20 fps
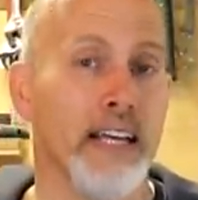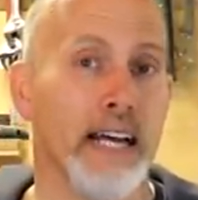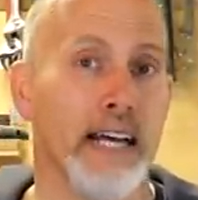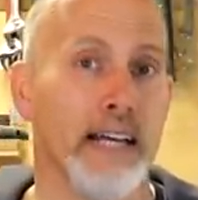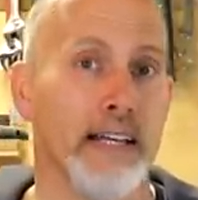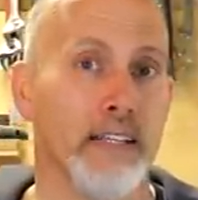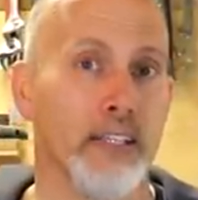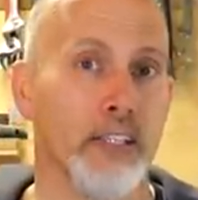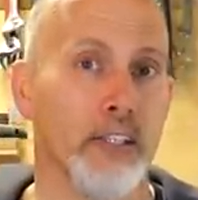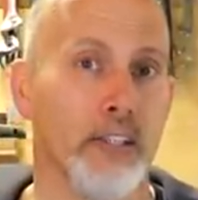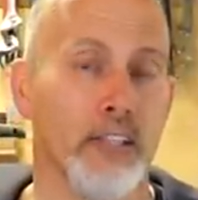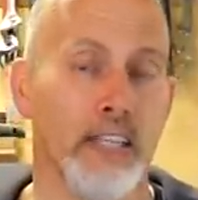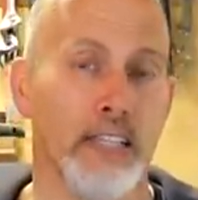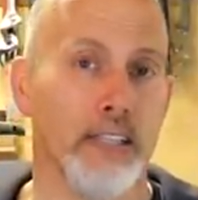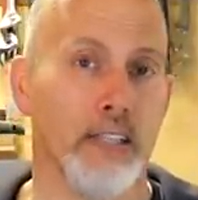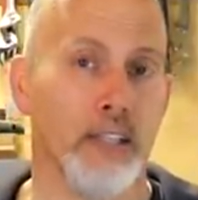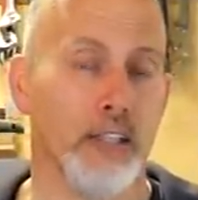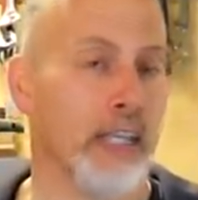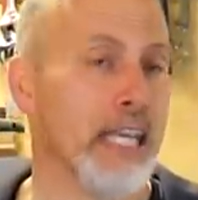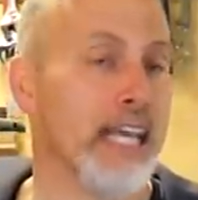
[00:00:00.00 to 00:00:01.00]
Uh,
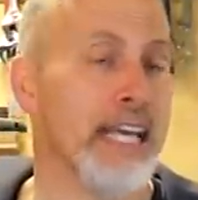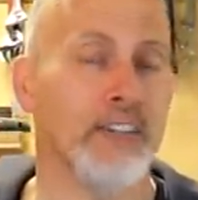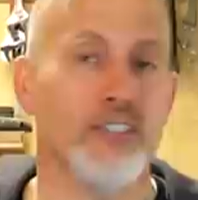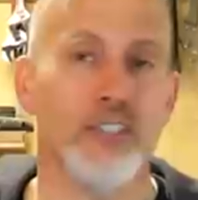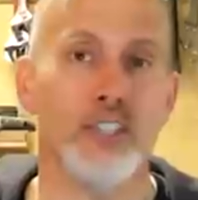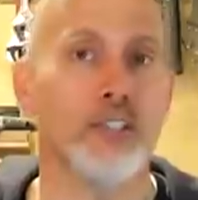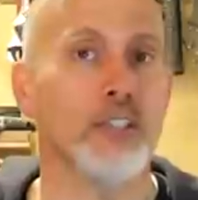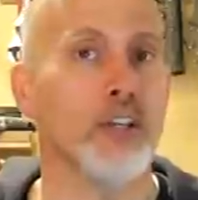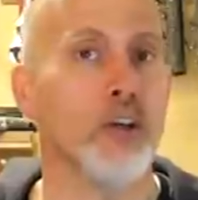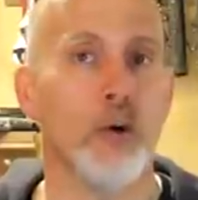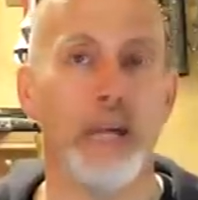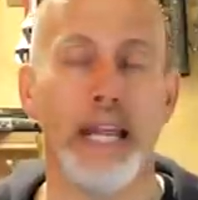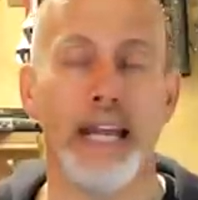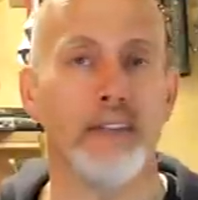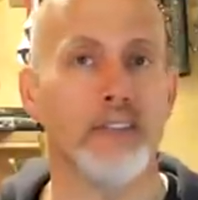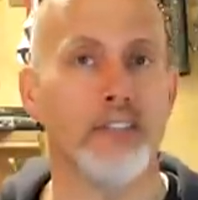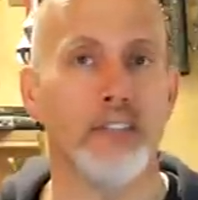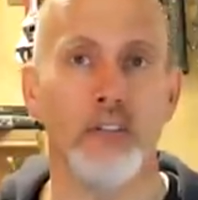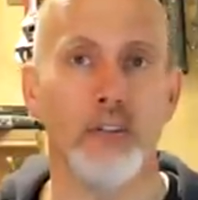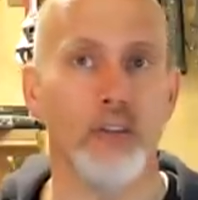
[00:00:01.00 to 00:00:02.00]
that you can't just go
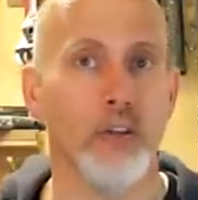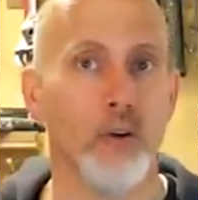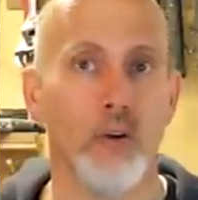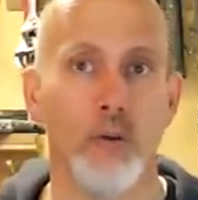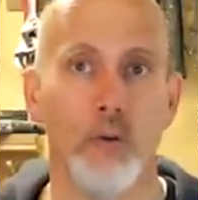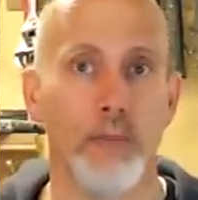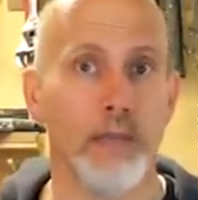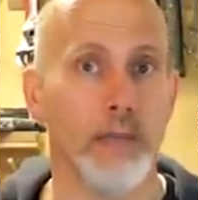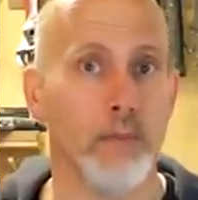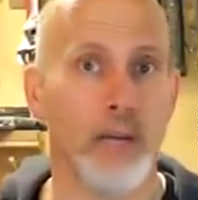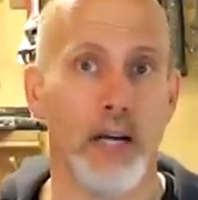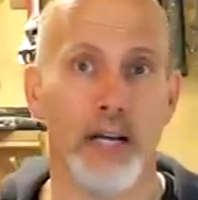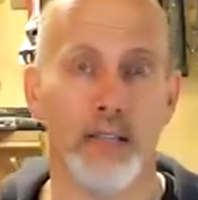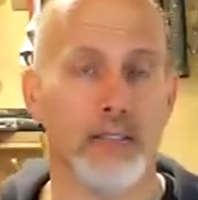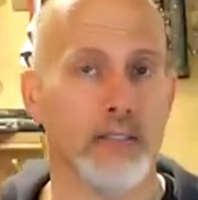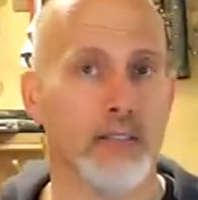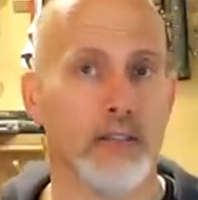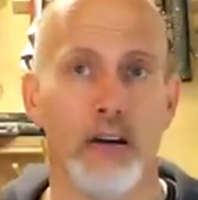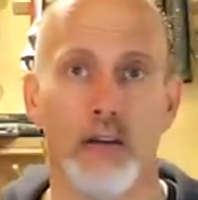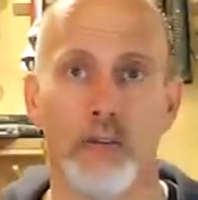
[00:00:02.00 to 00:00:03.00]
down to your local big
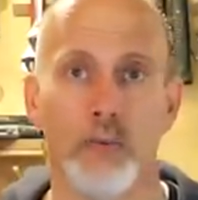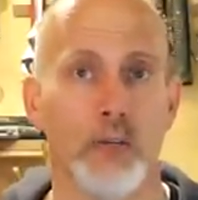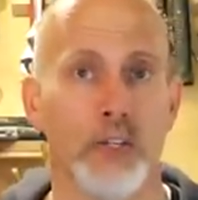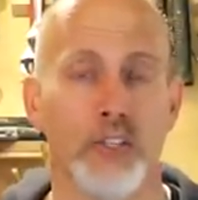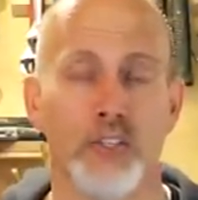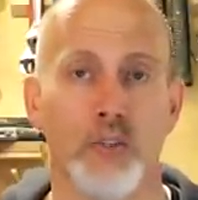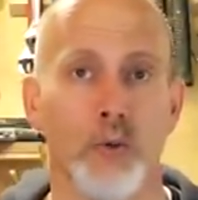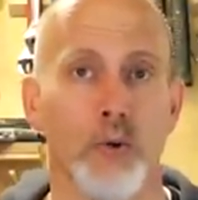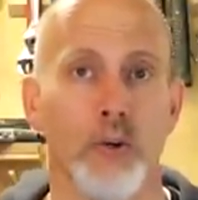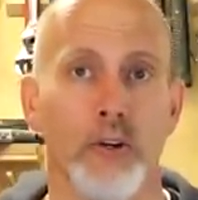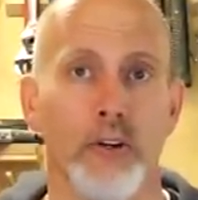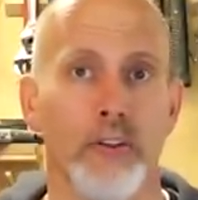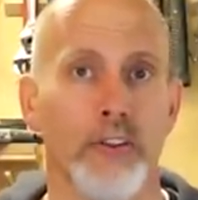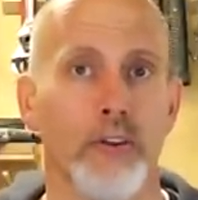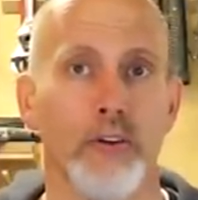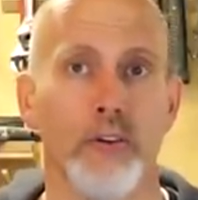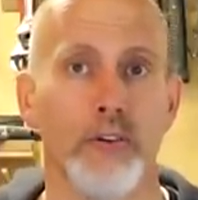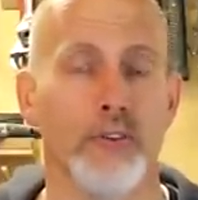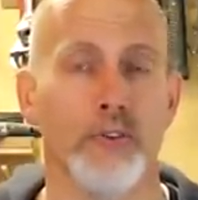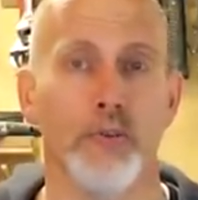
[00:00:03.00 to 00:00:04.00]
box hardware store and
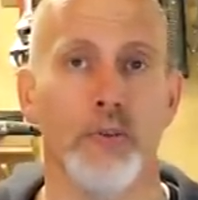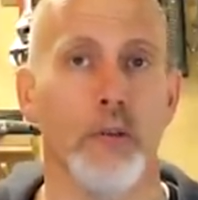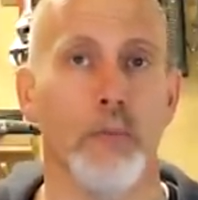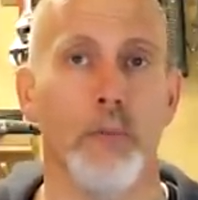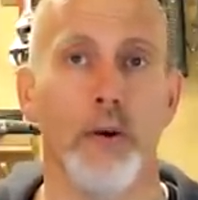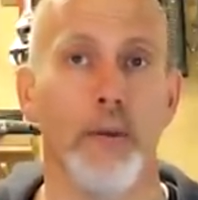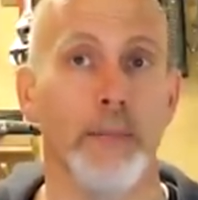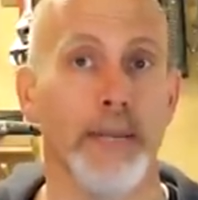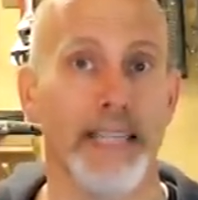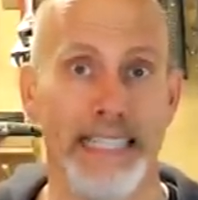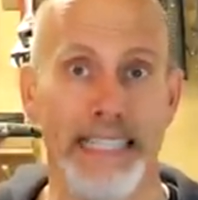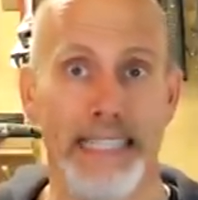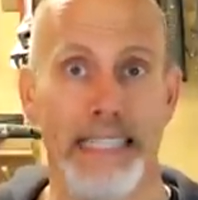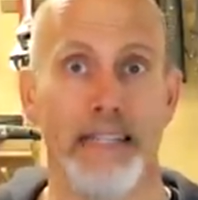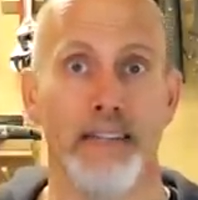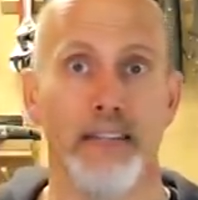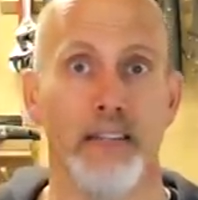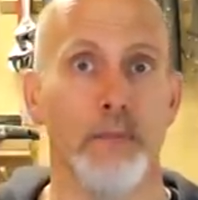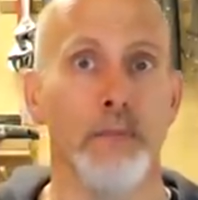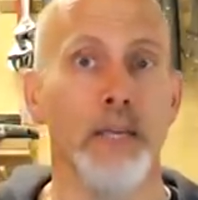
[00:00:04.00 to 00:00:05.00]
their nursery department and
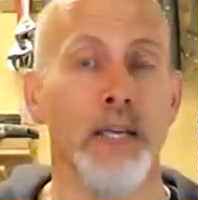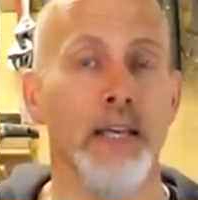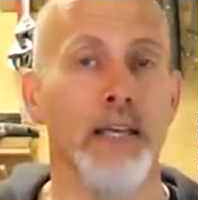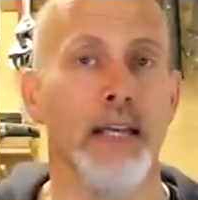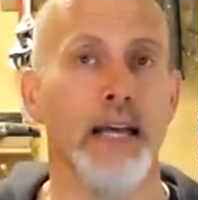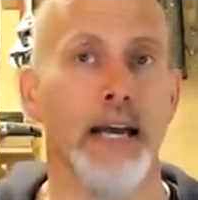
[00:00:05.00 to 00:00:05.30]
get them.